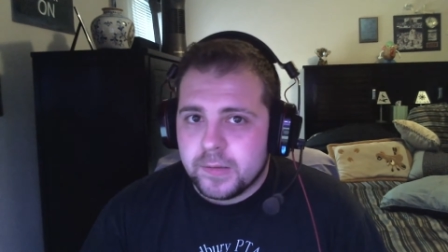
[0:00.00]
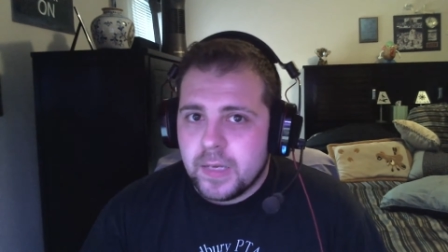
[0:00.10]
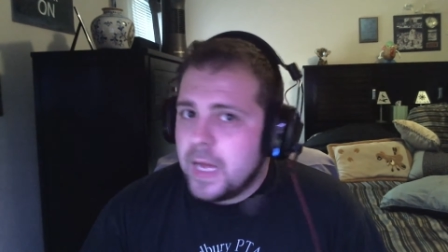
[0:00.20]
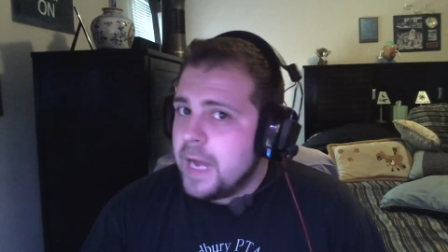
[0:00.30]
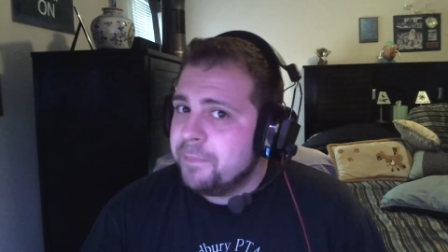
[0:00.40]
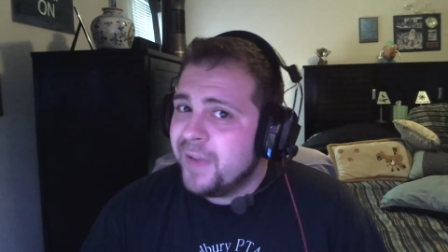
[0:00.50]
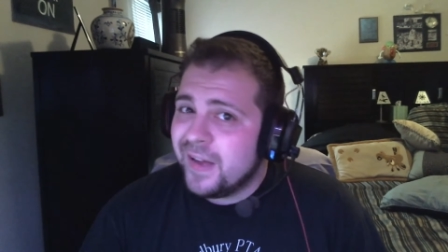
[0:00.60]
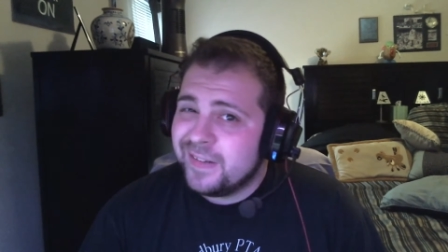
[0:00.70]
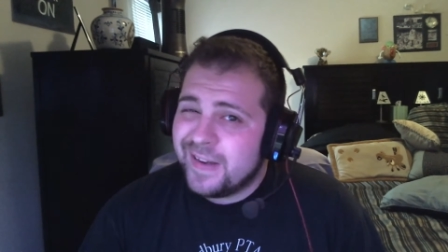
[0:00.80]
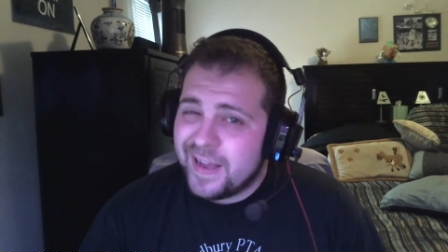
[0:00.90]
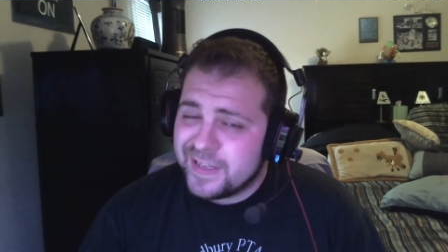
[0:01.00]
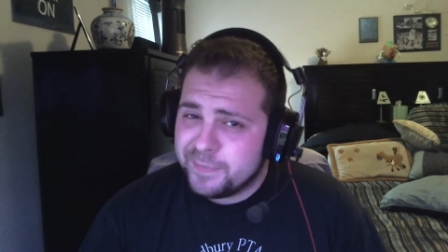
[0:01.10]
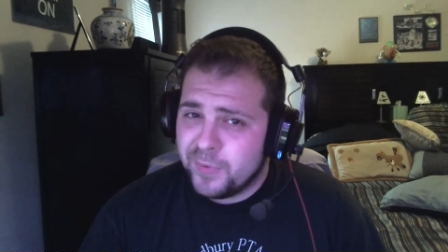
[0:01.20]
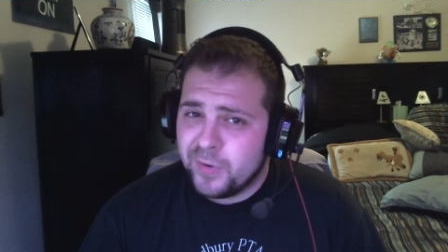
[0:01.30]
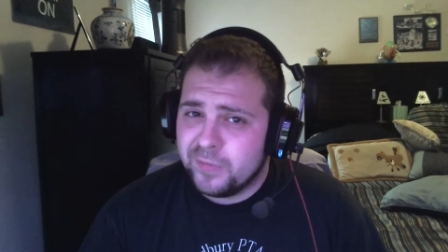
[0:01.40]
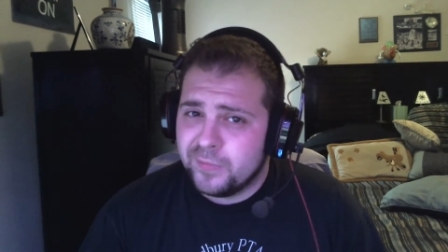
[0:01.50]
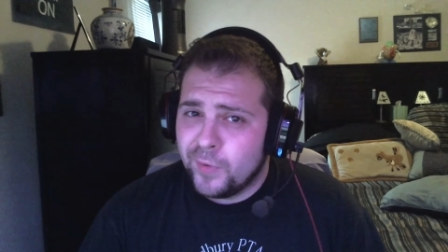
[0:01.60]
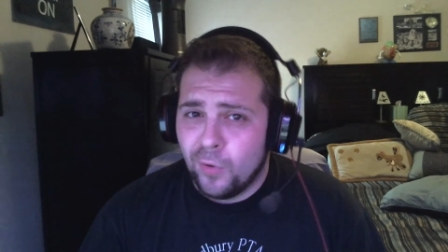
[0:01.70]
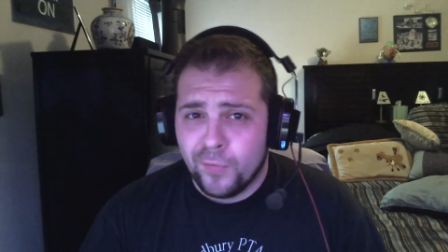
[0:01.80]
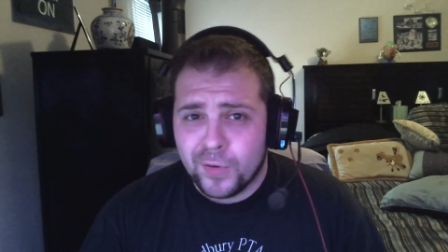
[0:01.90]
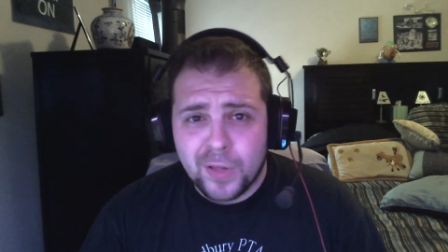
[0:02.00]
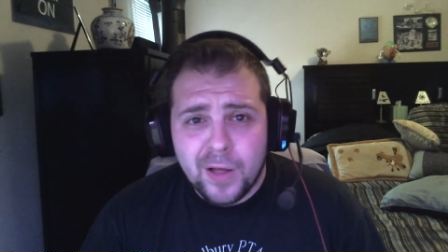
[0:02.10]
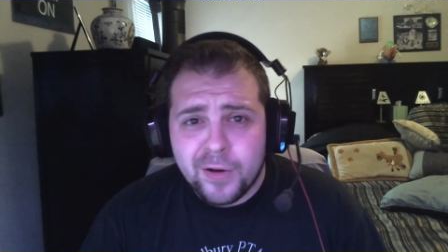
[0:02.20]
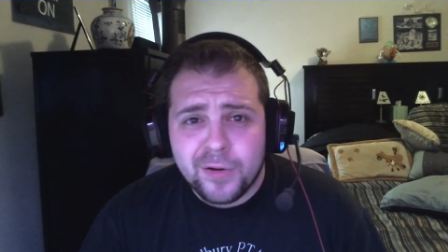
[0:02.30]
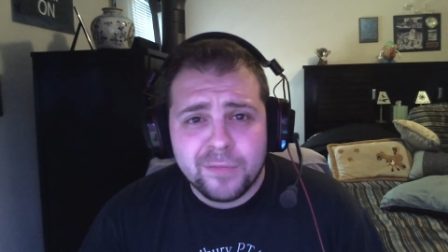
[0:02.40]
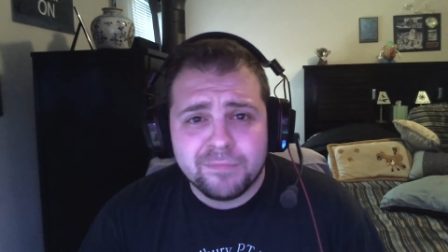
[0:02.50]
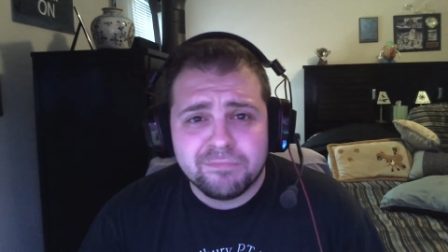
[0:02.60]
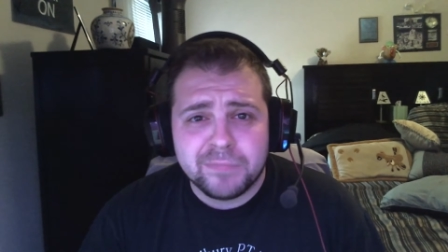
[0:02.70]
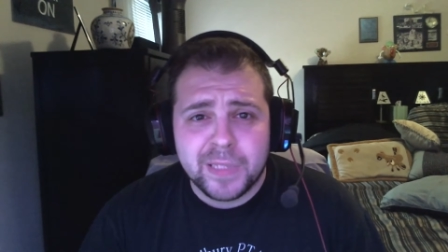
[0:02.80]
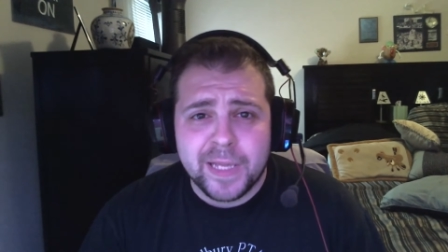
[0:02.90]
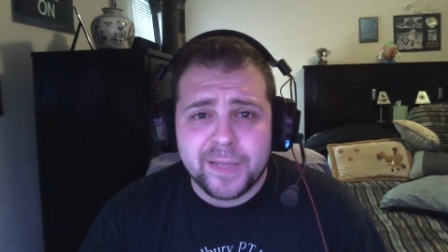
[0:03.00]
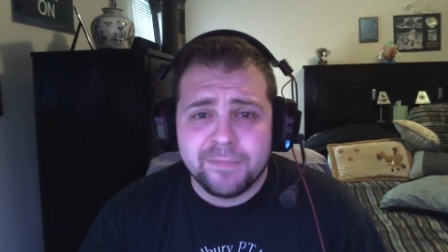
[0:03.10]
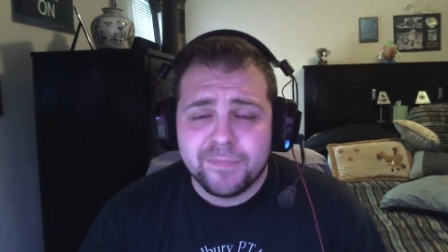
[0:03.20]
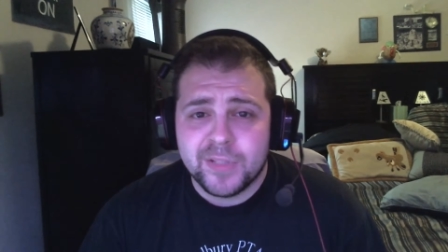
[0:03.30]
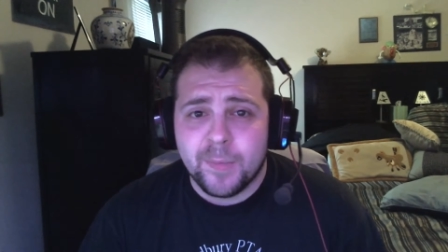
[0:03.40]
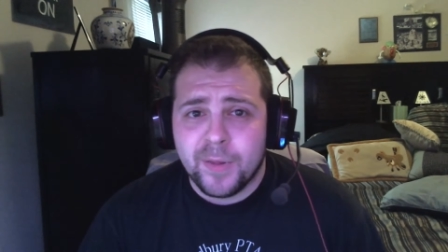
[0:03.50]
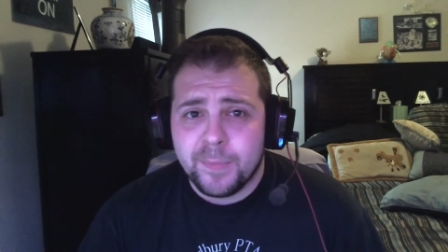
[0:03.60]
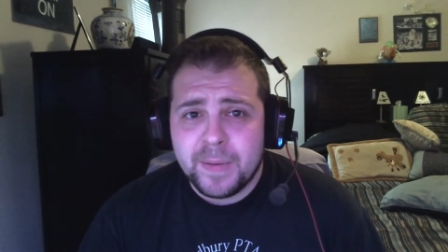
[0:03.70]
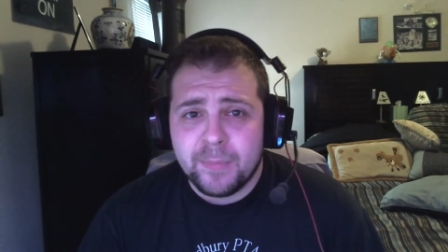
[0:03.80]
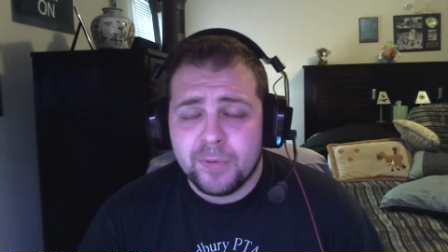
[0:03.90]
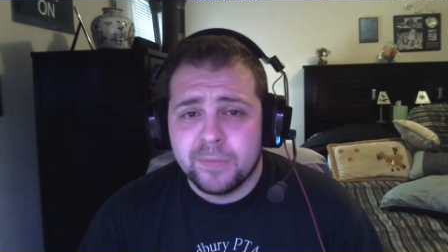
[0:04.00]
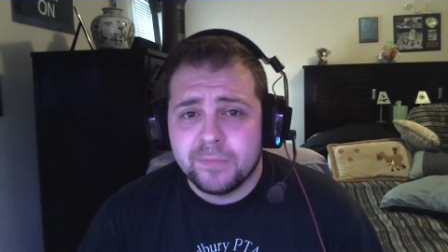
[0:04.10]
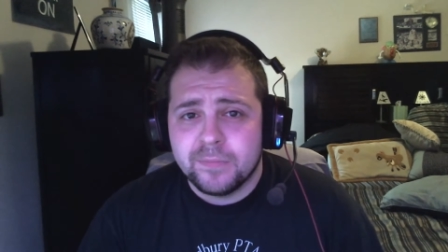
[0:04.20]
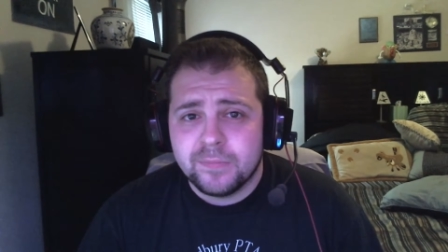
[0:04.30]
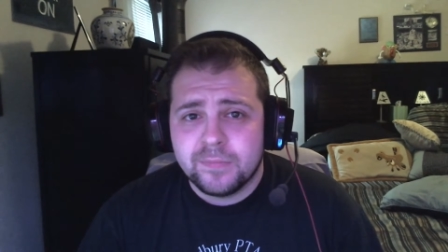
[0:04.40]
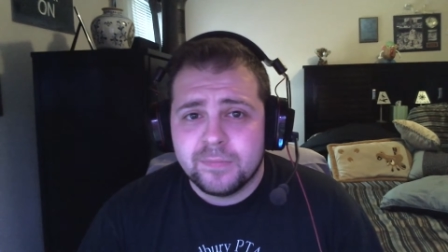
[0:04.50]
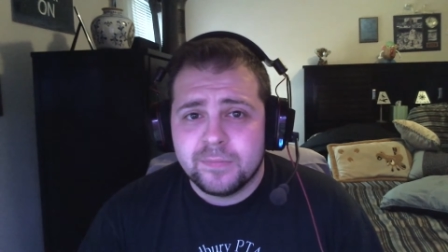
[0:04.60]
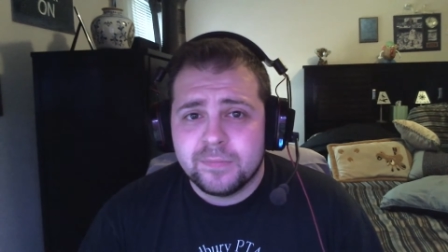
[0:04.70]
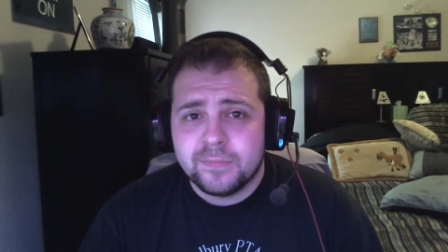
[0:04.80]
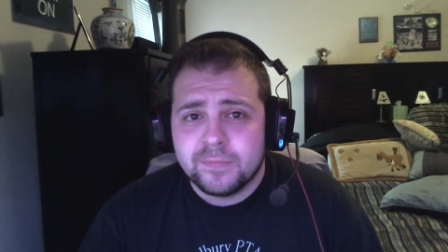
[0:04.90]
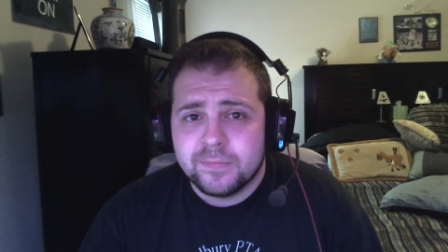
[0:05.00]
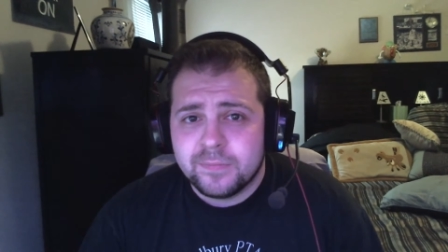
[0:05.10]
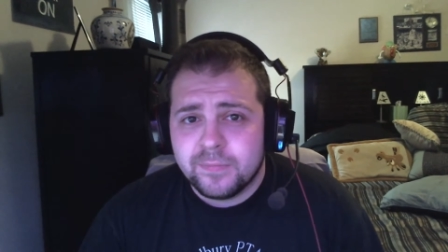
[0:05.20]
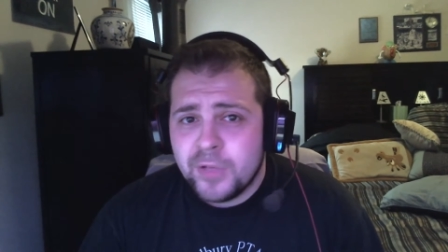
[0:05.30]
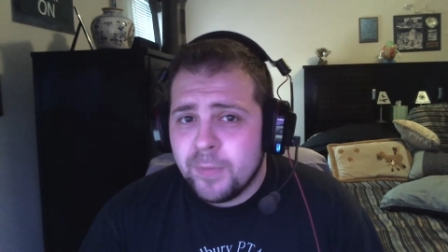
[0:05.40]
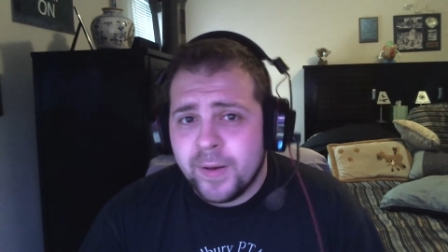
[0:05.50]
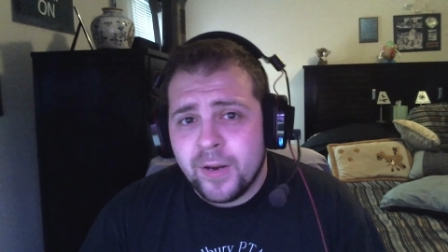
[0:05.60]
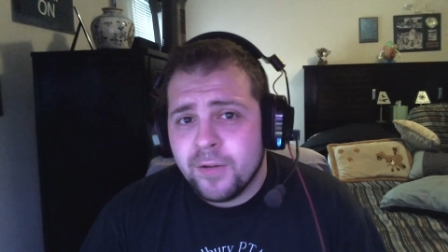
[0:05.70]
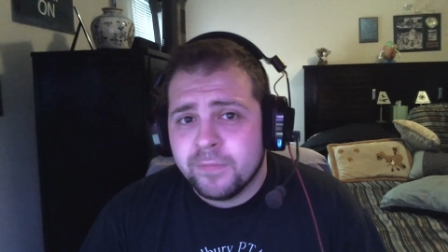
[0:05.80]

I'm not an expert overclocker like some other people you might know.